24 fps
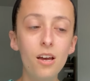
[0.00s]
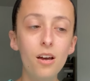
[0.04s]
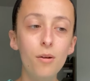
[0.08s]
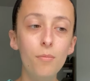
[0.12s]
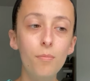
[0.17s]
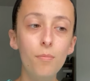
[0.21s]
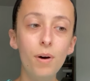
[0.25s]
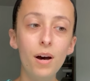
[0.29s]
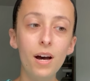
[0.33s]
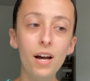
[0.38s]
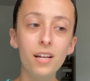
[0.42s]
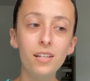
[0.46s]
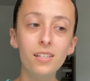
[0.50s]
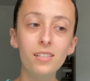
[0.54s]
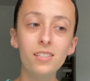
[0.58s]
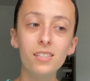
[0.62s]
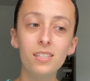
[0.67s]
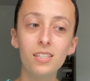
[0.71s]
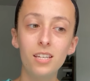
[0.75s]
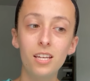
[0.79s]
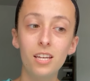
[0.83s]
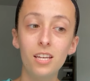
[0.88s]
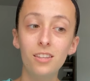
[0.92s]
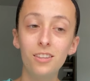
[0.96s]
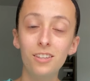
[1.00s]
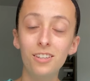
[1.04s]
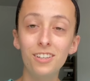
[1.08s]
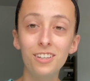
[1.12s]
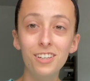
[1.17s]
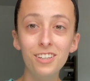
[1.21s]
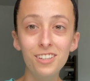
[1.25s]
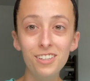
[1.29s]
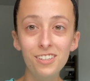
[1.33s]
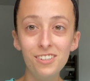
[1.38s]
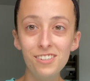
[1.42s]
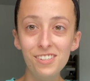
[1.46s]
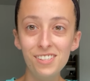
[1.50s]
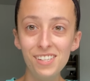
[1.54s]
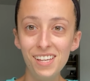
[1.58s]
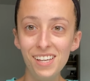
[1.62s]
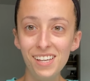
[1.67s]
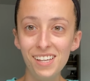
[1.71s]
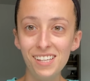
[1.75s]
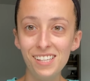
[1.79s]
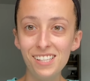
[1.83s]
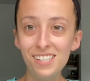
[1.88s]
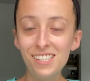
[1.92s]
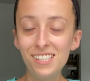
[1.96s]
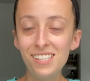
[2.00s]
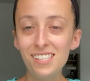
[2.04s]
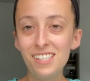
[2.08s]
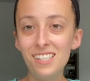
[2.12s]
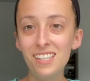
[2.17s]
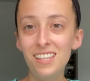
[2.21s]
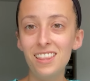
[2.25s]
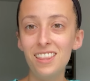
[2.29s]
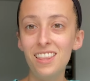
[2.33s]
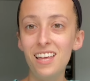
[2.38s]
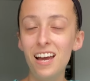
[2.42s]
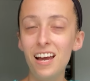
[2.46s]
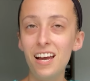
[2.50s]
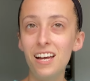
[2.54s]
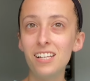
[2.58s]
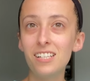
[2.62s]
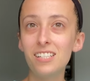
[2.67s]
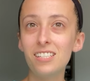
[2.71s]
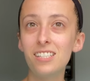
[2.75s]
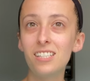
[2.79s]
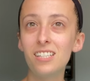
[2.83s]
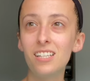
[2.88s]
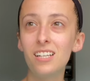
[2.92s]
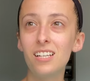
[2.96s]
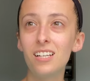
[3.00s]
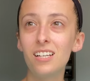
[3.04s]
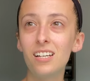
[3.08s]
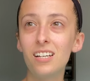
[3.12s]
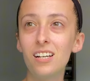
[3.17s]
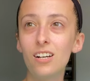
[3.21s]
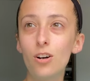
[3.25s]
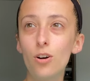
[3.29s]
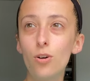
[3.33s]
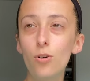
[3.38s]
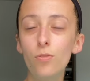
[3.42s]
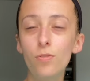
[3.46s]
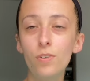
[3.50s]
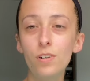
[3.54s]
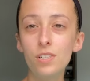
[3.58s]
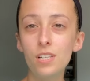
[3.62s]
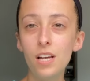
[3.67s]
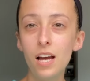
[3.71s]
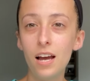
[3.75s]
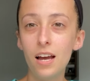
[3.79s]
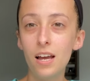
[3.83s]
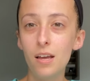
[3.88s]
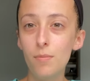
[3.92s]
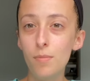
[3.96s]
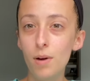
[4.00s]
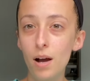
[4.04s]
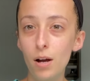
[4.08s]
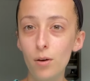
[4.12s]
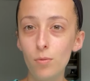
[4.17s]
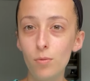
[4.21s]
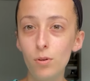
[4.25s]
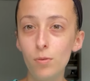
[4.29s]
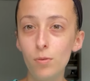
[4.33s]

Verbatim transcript: But the good news is that over time, I will